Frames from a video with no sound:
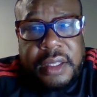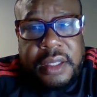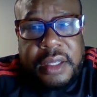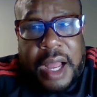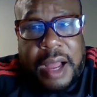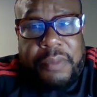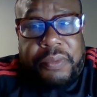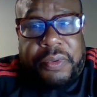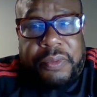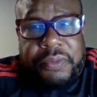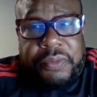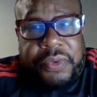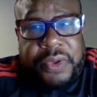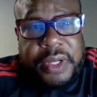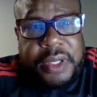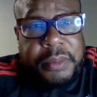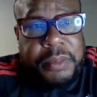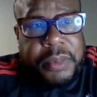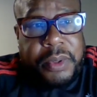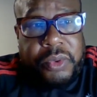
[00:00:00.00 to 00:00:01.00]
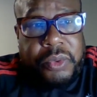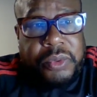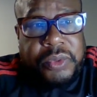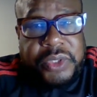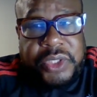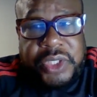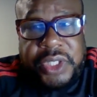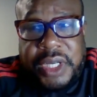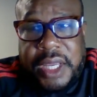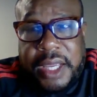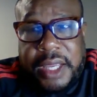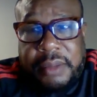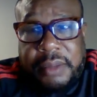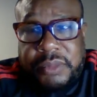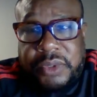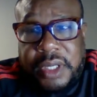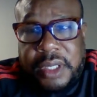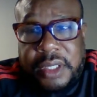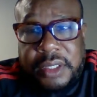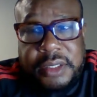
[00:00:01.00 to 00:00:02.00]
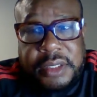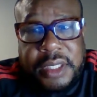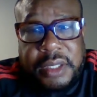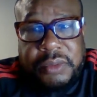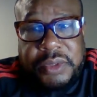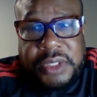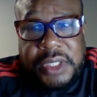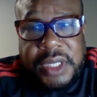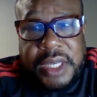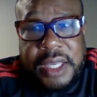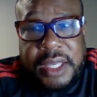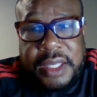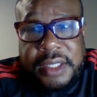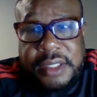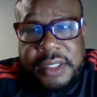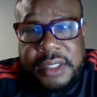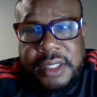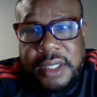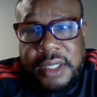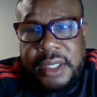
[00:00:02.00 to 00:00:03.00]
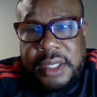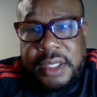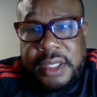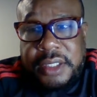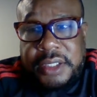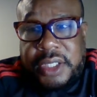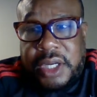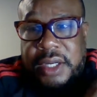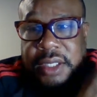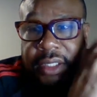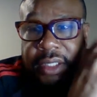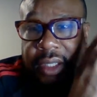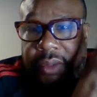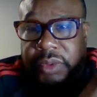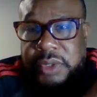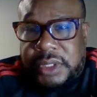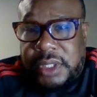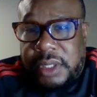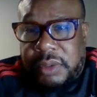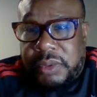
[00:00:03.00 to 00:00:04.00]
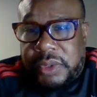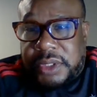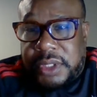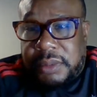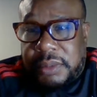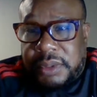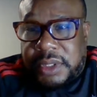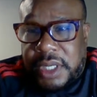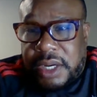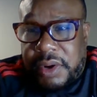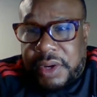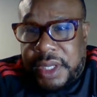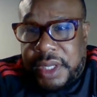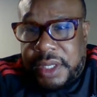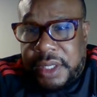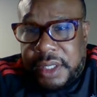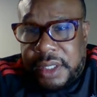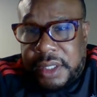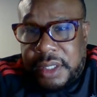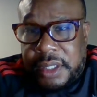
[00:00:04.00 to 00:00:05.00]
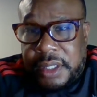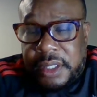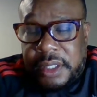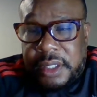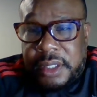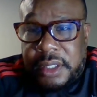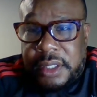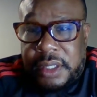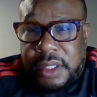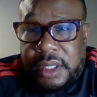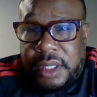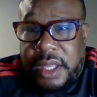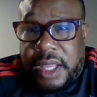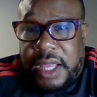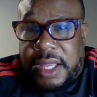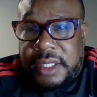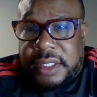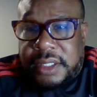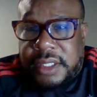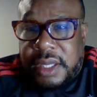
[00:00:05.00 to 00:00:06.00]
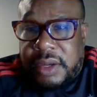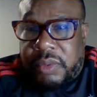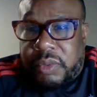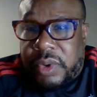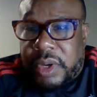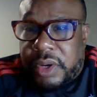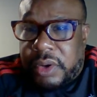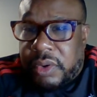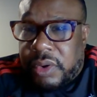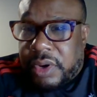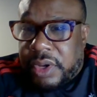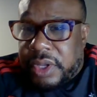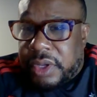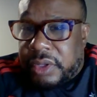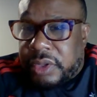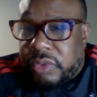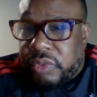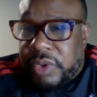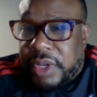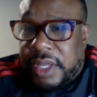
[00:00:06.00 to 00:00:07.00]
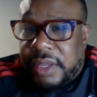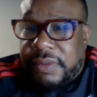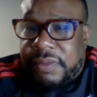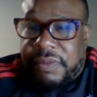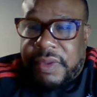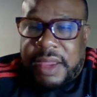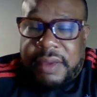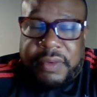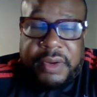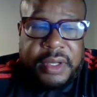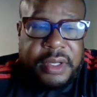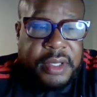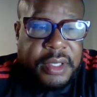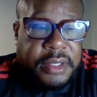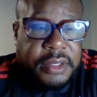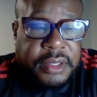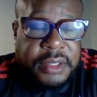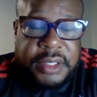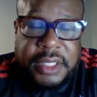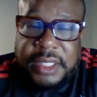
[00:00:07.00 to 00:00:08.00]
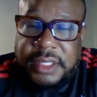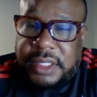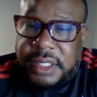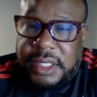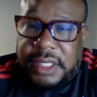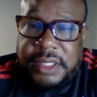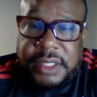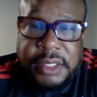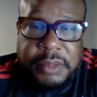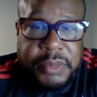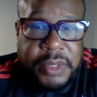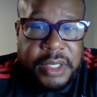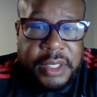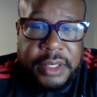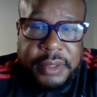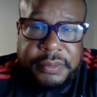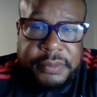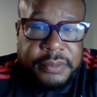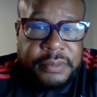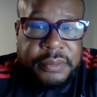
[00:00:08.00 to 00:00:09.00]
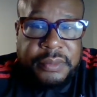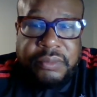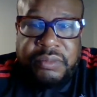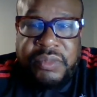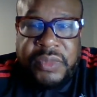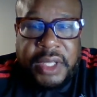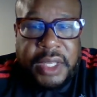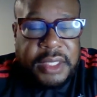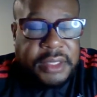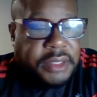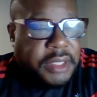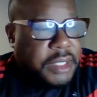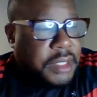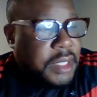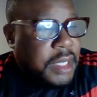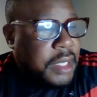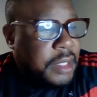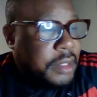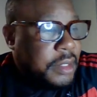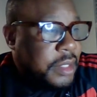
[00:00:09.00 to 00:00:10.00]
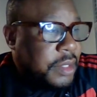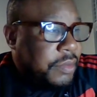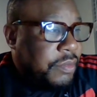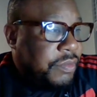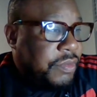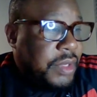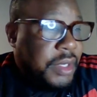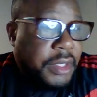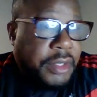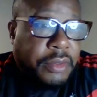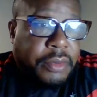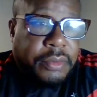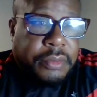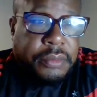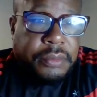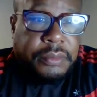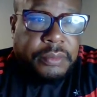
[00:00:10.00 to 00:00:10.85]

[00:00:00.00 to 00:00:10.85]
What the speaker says: I'm from Philly, but who's GA? I'm trying to understand who GA is. Jerry said, what's up? What's up, Jerry? Ant said, what are your 3 favorite countries? That's easy, man. I said that in the other video.